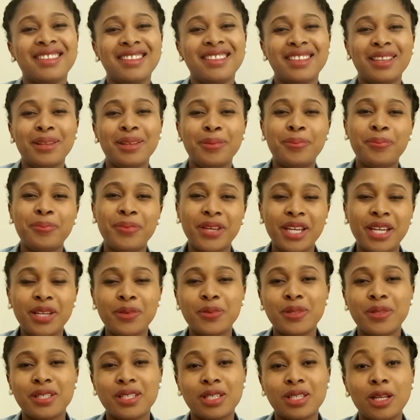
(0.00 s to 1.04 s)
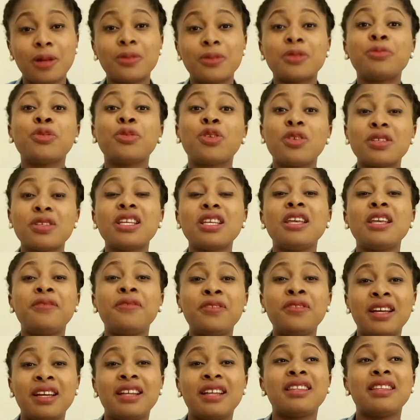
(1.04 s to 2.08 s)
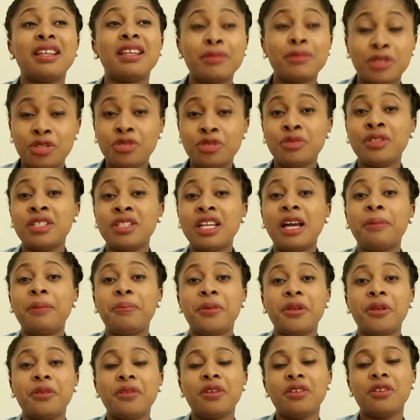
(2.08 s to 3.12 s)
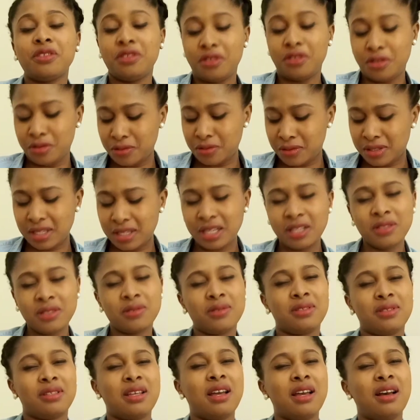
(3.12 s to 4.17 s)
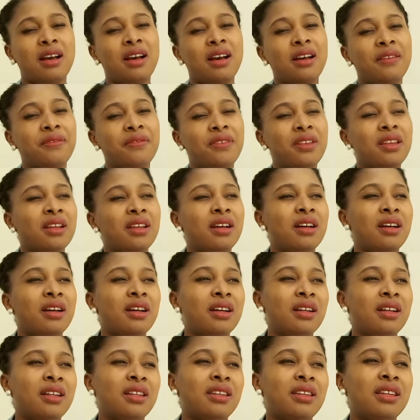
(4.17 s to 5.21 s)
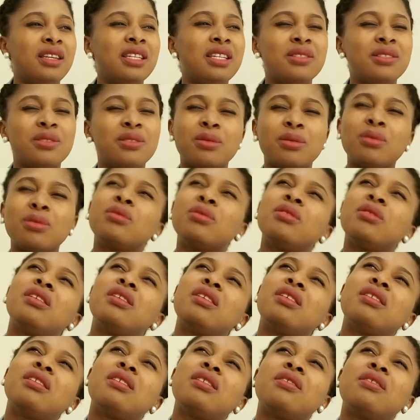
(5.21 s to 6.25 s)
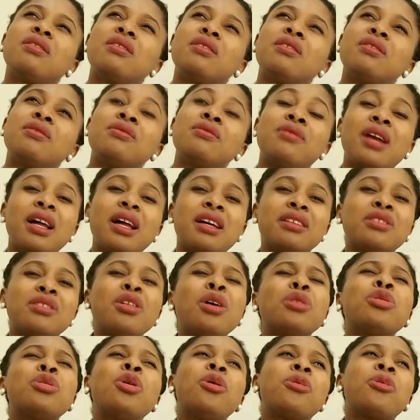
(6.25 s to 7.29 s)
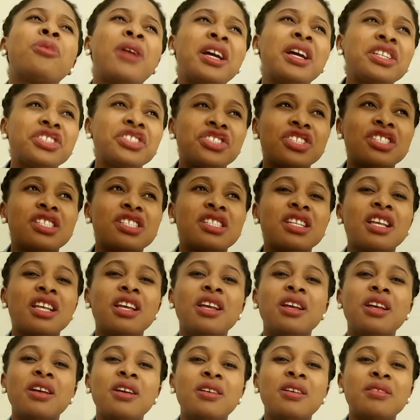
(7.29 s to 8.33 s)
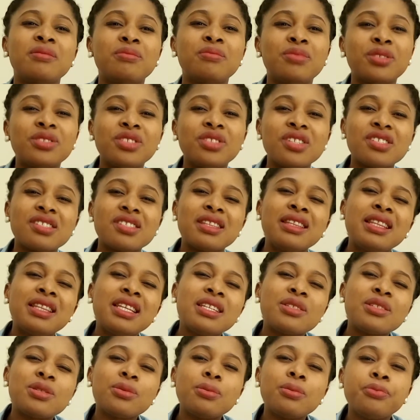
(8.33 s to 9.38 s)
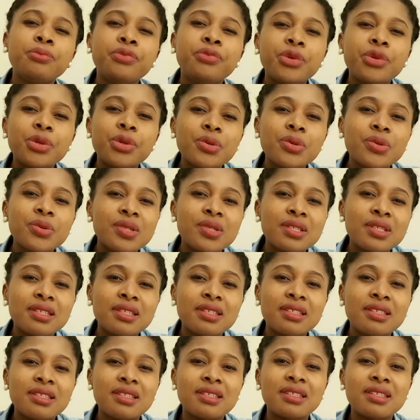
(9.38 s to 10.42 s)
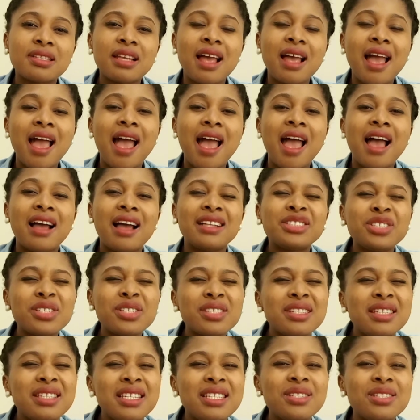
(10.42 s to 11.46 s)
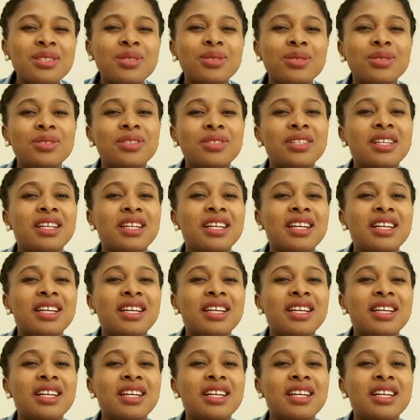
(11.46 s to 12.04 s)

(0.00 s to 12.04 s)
the pain restarts, because even at the, during that period, you tend to start having a little, not rashes, but just little bruises, just little.